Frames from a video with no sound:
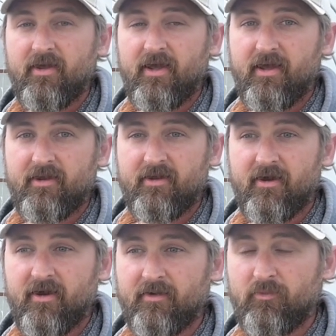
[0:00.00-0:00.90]
and
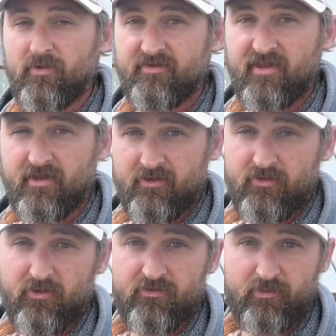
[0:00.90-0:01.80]
were selling at
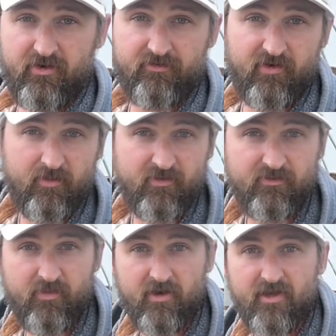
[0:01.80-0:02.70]
the Lewisburg
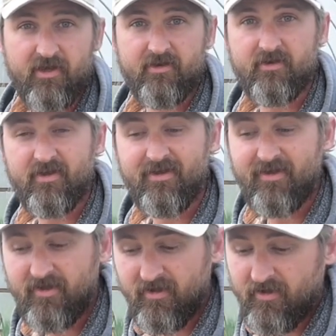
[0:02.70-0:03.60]
Farmers Market.
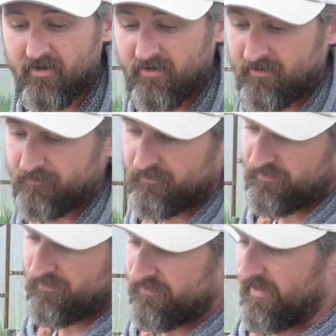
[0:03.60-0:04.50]
And
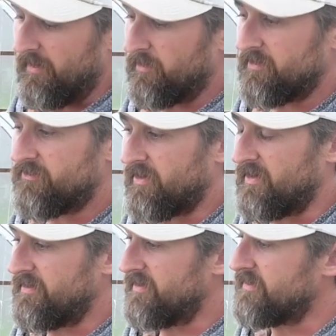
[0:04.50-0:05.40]
they were
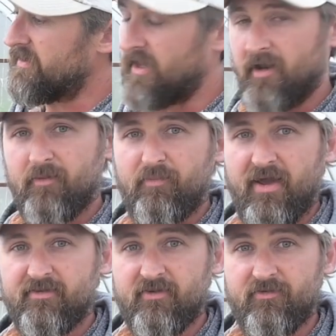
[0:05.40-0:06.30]
trying to kind of
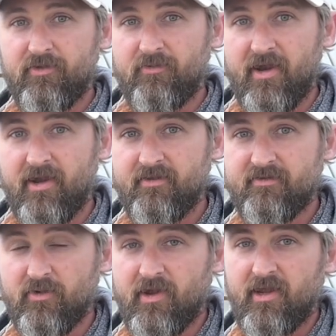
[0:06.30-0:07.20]
pass over the reins,
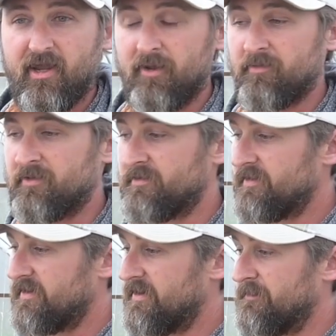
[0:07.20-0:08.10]
so I came and
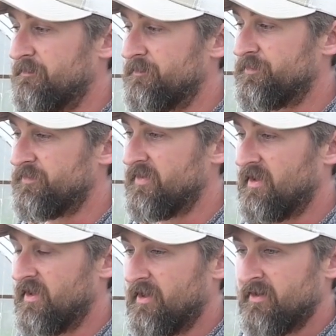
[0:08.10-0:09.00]

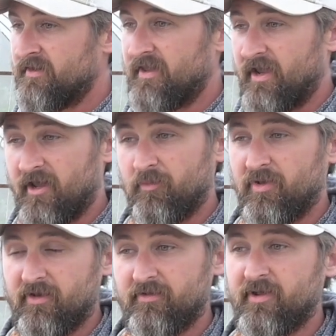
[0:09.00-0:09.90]
they had a
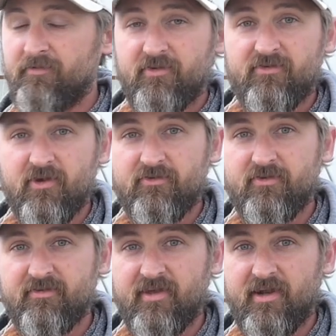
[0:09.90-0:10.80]
bit of the infrastructure
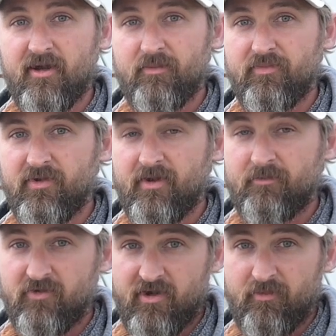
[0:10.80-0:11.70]
set up, and I'm
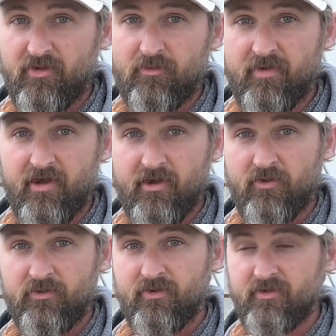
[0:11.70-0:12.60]
trying to build my
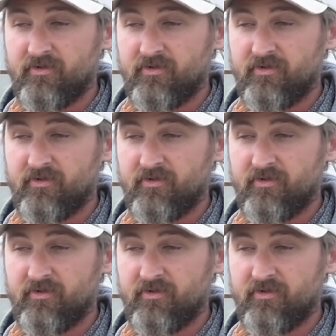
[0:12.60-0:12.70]
own